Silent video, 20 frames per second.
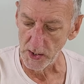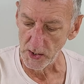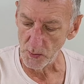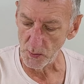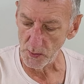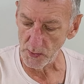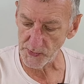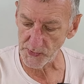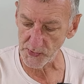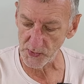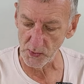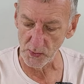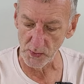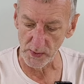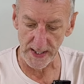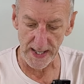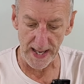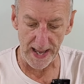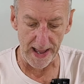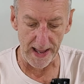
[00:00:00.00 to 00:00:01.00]
You also
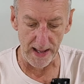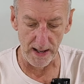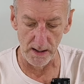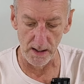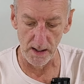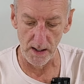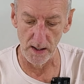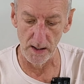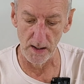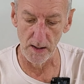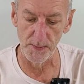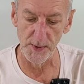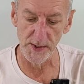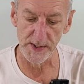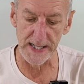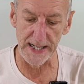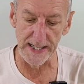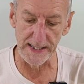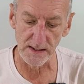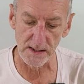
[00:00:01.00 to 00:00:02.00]
get a
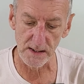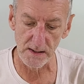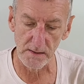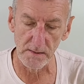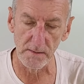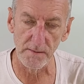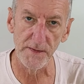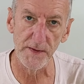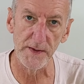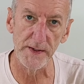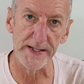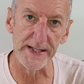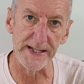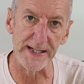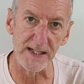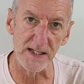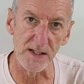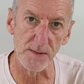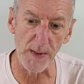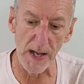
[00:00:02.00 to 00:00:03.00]
protector for
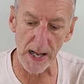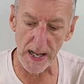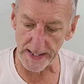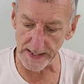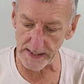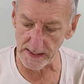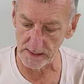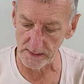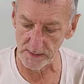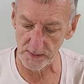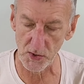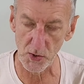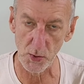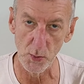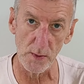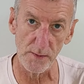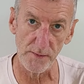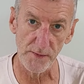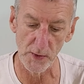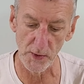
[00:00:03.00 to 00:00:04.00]
the spine,
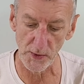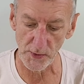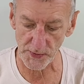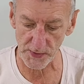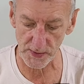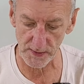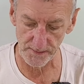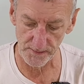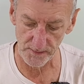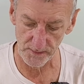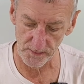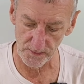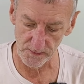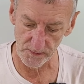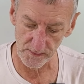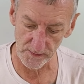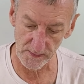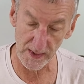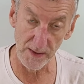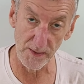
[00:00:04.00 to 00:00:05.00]
two of those.
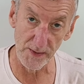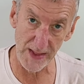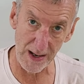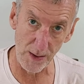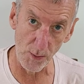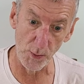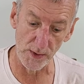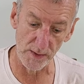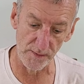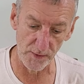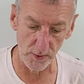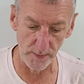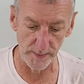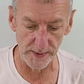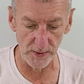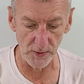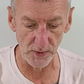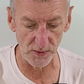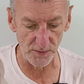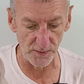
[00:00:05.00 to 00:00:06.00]
Now that would have come
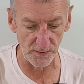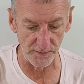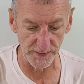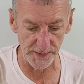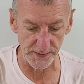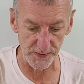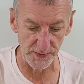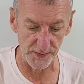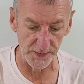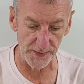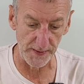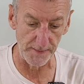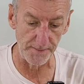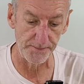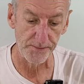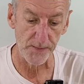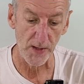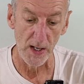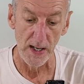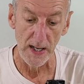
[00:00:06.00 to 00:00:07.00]
useful for
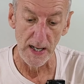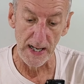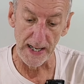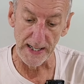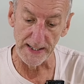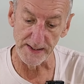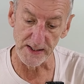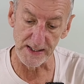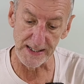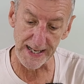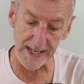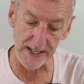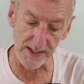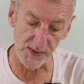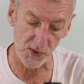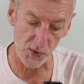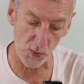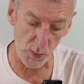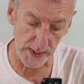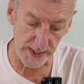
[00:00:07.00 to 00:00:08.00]
something. And you get a
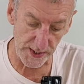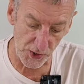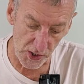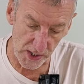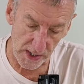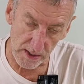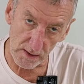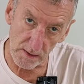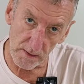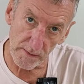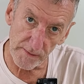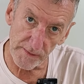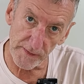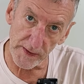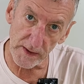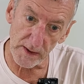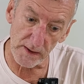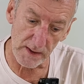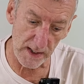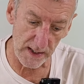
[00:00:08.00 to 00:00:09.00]
squeegee
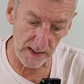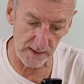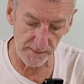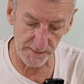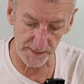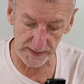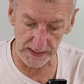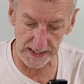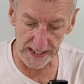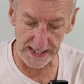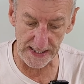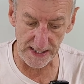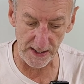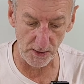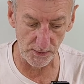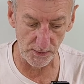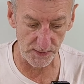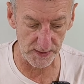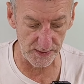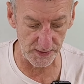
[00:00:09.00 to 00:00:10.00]
for, uh, for laying it
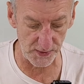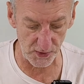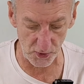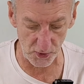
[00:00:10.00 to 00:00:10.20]
onto the